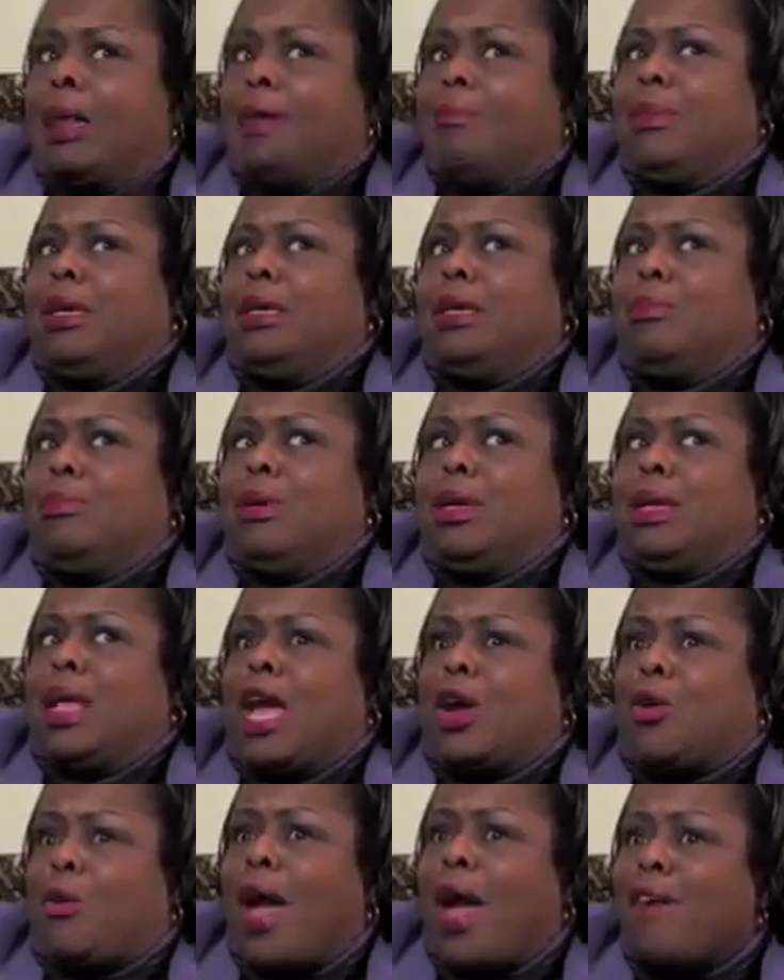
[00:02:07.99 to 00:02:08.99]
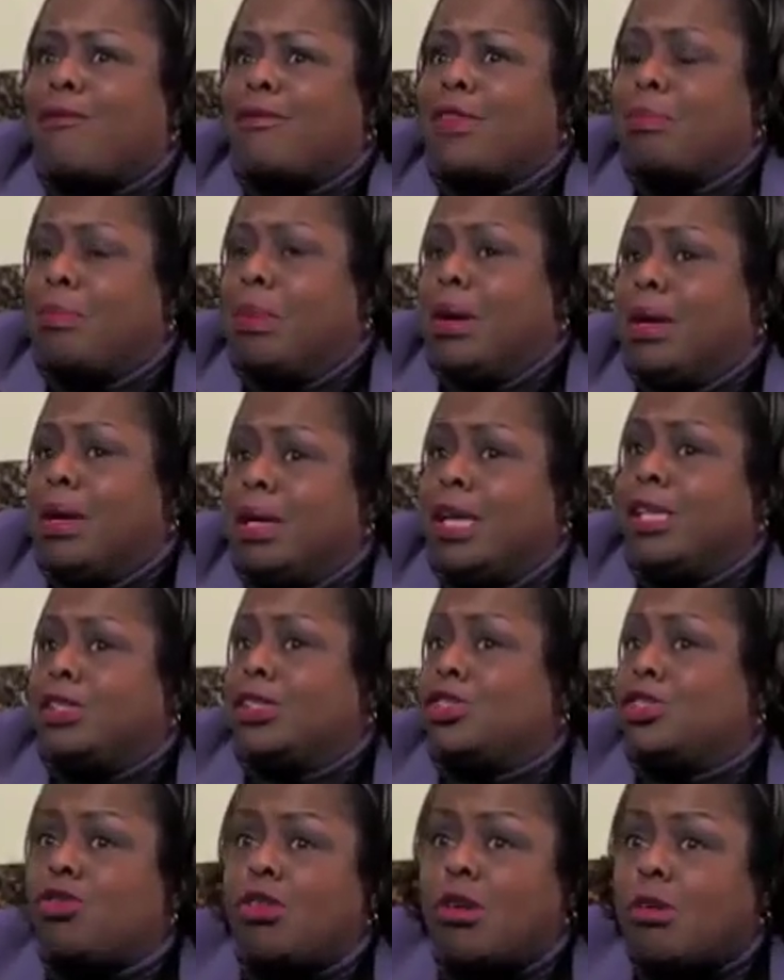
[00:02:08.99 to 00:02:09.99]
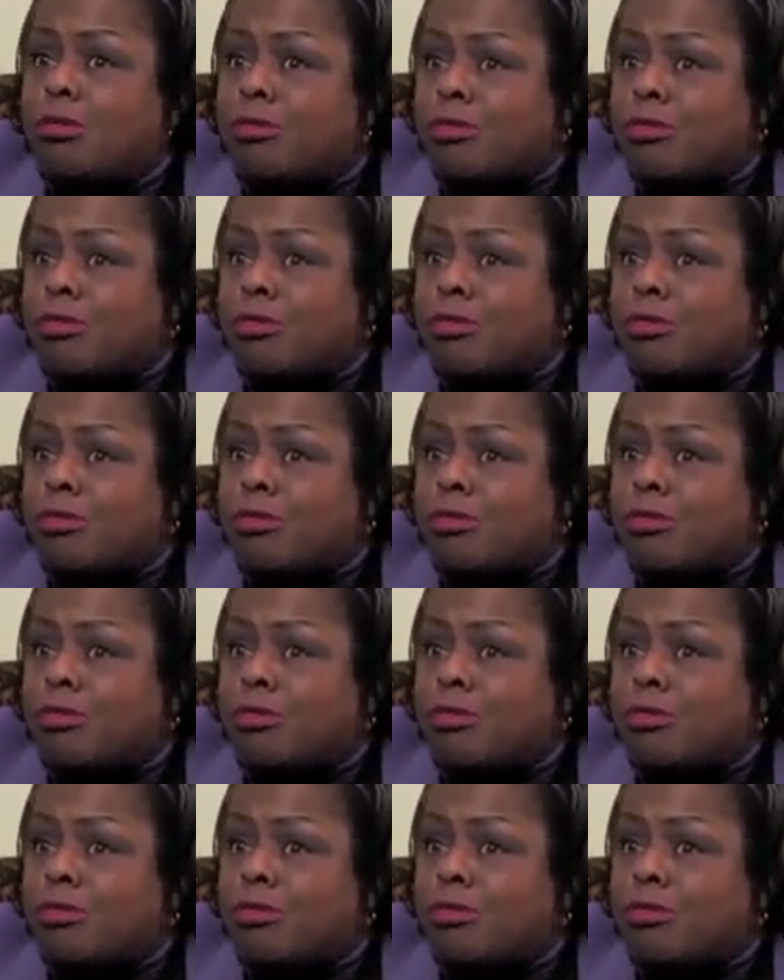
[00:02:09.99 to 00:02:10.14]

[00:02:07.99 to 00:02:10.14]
didn't mean to be that graphic, but it's the truth